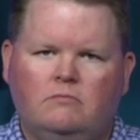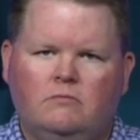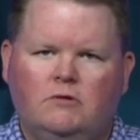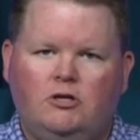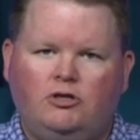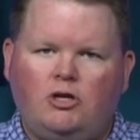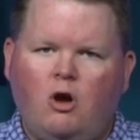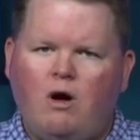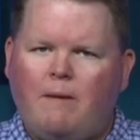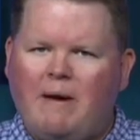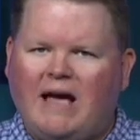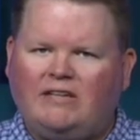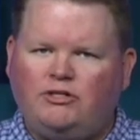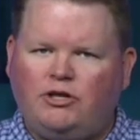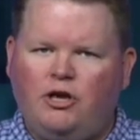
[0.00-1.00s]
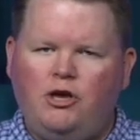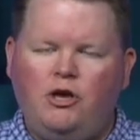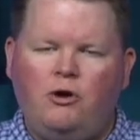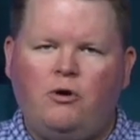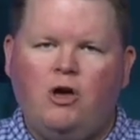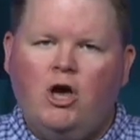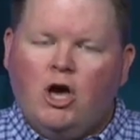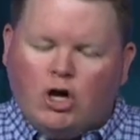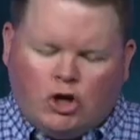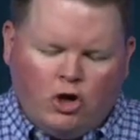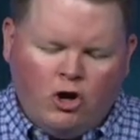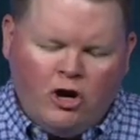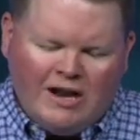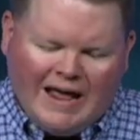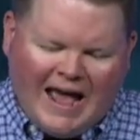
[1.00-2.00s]
So I'm asking you,
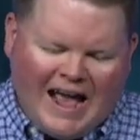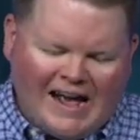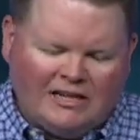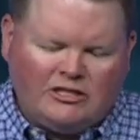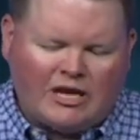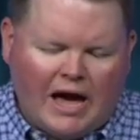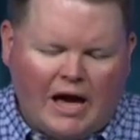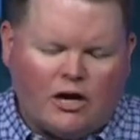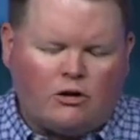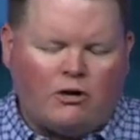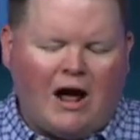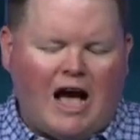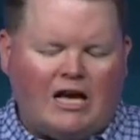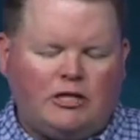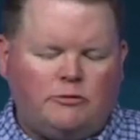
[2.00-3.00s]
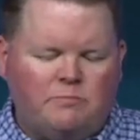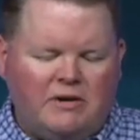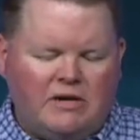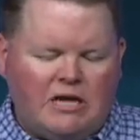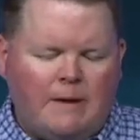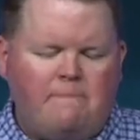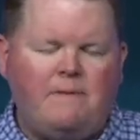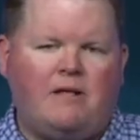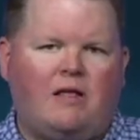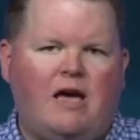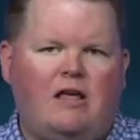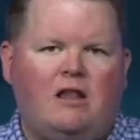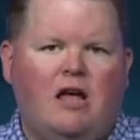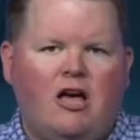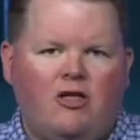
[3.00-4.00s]
could Antichrist
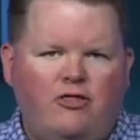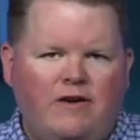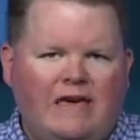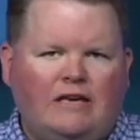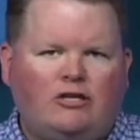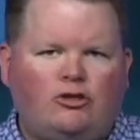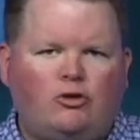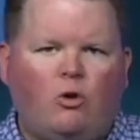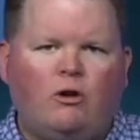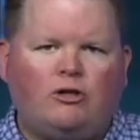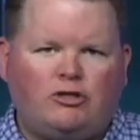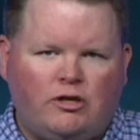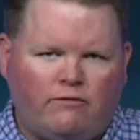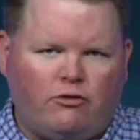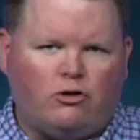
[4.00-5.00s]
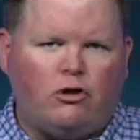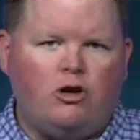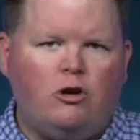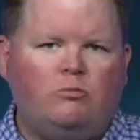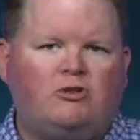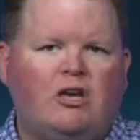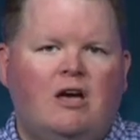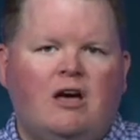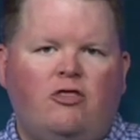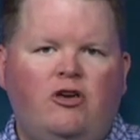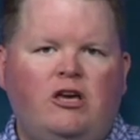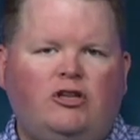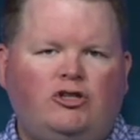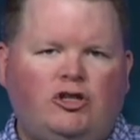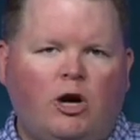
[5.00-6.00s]
manipulate these sorts of groups,
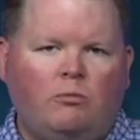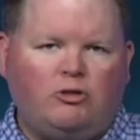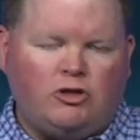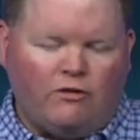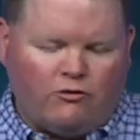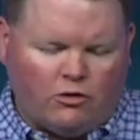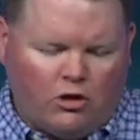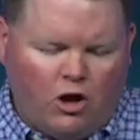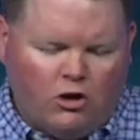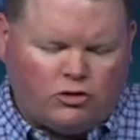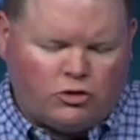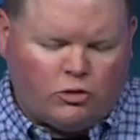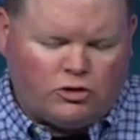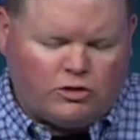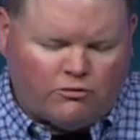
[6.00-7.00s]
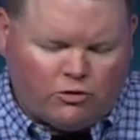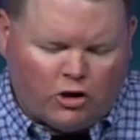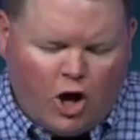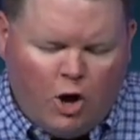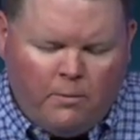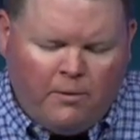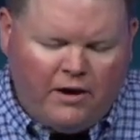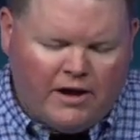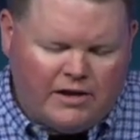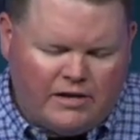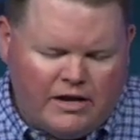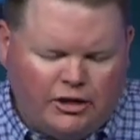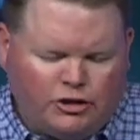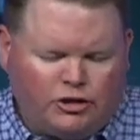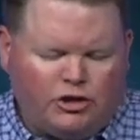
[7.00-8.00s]
these sorts of, glo- sorts of global
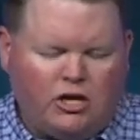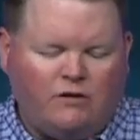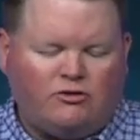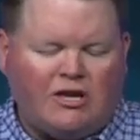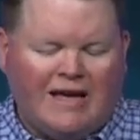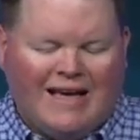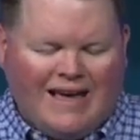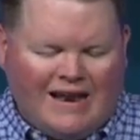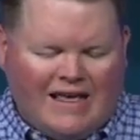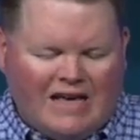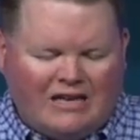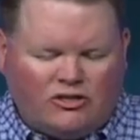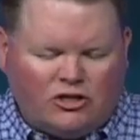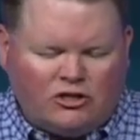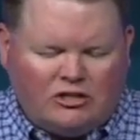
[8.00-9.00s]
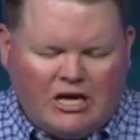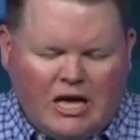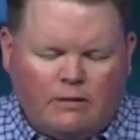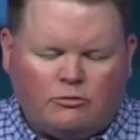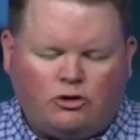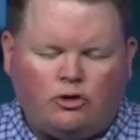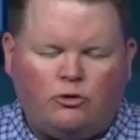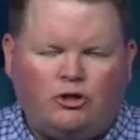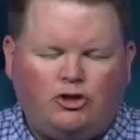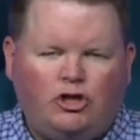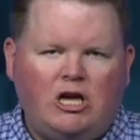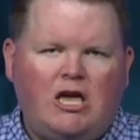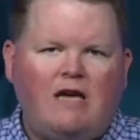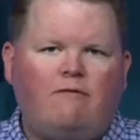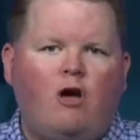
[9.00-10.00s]
initiatives, and his attempts to
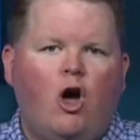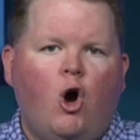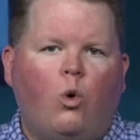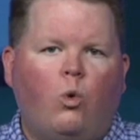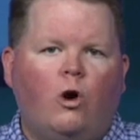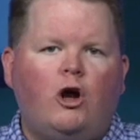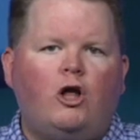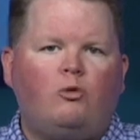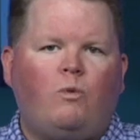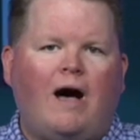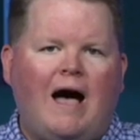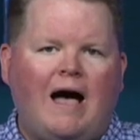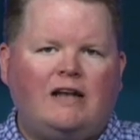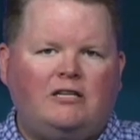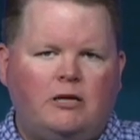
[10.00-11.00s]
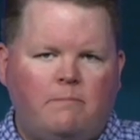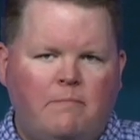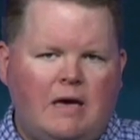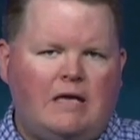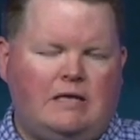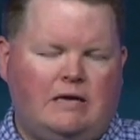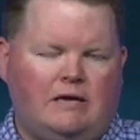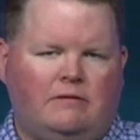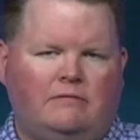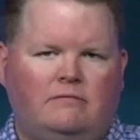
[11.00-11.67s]
achieve worldwide dominion?